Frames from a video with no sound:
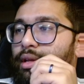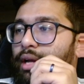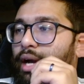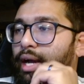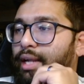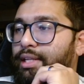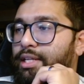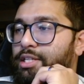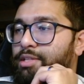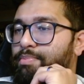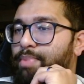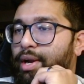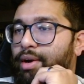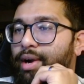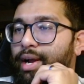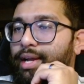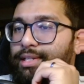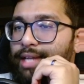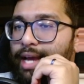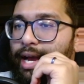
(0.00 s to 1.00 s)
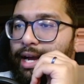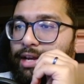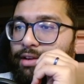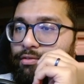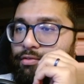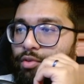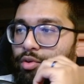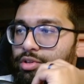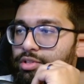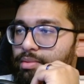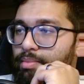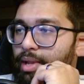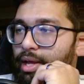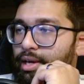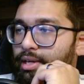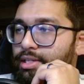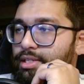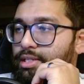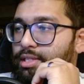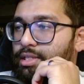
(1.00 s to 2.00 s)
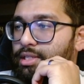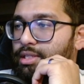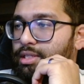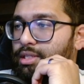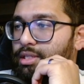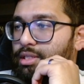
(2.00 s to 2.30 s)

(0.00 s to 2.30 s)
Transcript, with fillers: I think it's better. I attack and force the blocks.